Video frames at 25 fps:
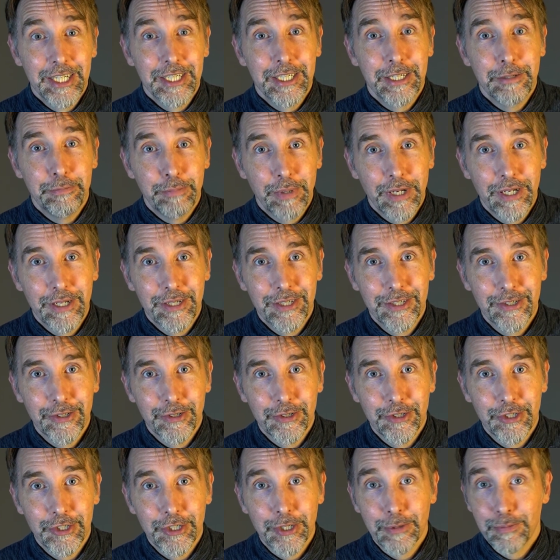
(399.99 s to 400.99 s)
depends
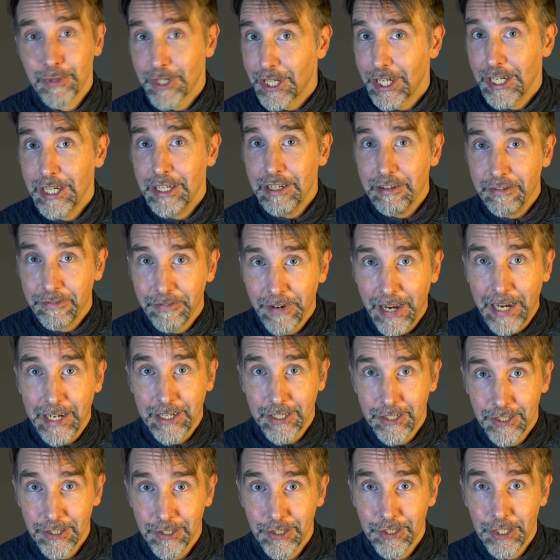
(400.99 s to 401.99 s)
on some key
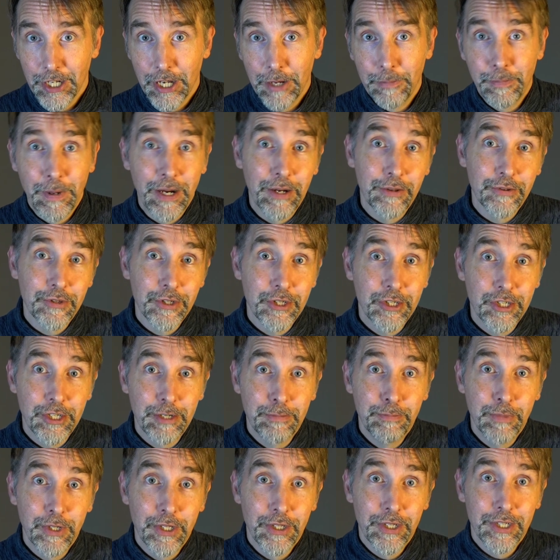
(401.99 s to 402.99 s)
factors about the
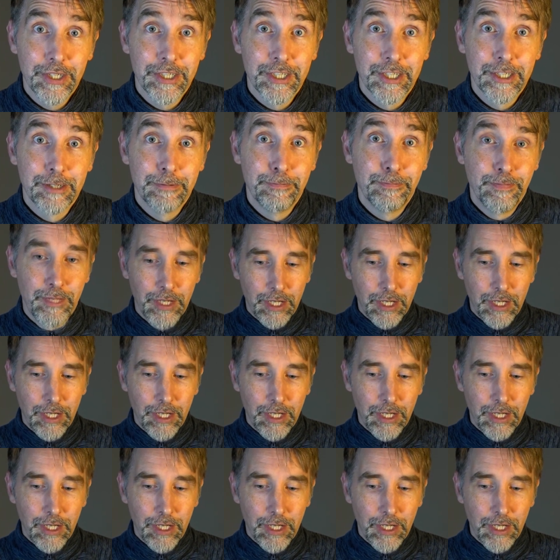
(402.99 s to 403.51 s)
stimulus.